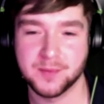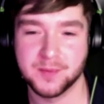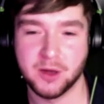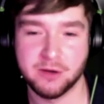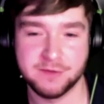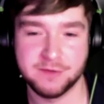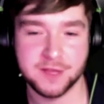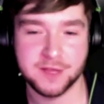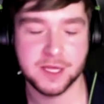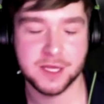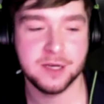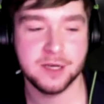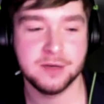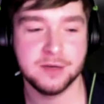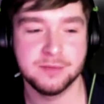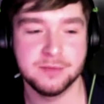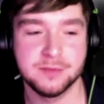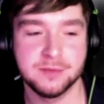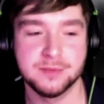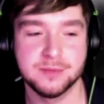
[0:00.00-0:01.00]
other
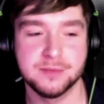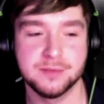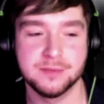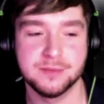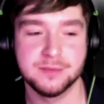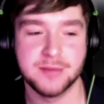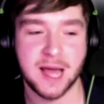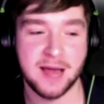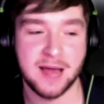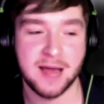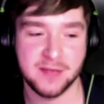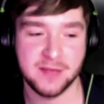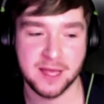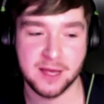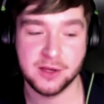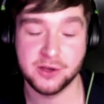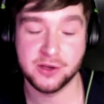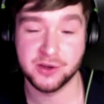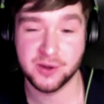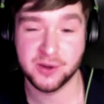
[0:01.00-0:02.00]
than having a
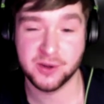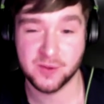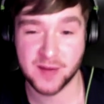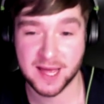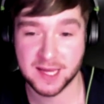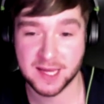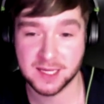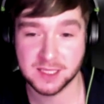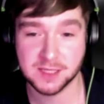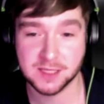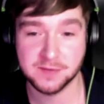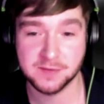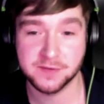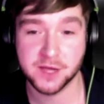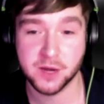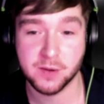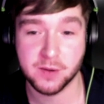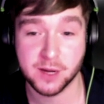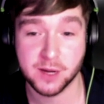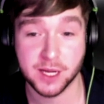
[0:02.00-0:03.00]
good awareness of
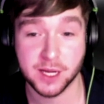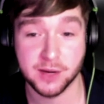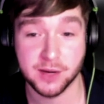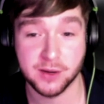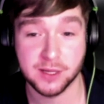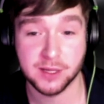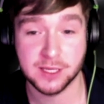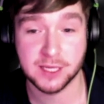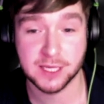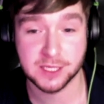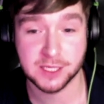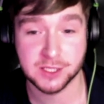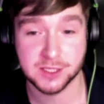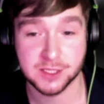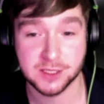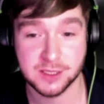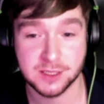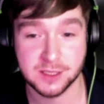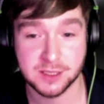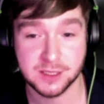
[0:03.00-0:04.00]
co-occurring
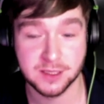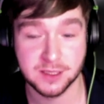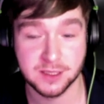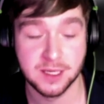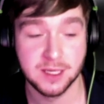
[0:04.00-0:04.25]
conditions